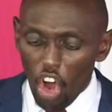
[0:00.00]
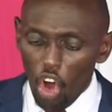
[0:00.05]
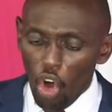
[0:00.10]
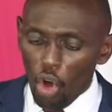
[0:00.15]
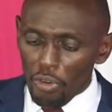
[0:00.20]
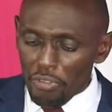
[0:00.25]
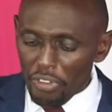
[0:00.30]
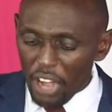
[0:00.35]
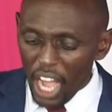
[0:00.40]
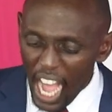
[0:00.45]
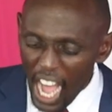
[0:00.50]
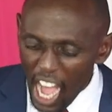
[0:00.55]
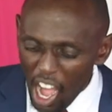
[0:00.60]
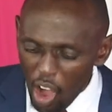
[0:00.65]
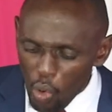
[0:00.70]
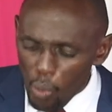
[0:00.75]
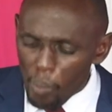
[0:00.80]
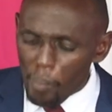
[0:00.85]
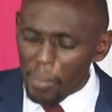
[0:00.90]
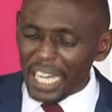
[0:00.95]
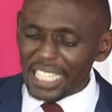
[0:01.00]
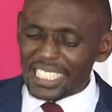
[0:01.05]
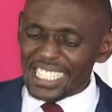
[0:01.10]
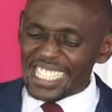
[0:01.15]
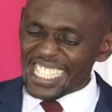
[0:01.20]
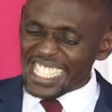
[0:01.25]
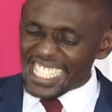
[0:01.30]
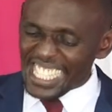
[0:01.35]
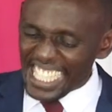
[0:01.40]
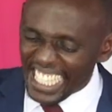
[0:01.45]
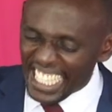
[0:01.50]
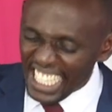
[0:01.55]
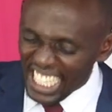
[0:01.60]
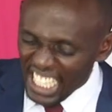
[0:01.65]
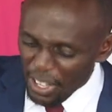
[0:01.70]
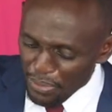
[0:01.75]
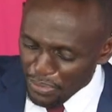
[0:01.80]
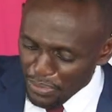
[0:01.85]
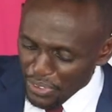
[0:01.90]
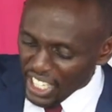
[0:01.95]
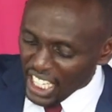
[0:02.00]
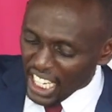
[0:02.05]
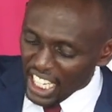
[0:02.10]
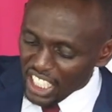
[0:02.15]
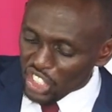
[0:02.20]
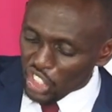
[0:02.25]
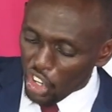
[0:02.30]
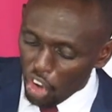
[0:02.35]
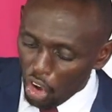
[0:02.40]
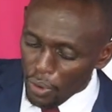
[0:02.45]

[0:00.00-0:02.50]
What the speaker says: of how much significant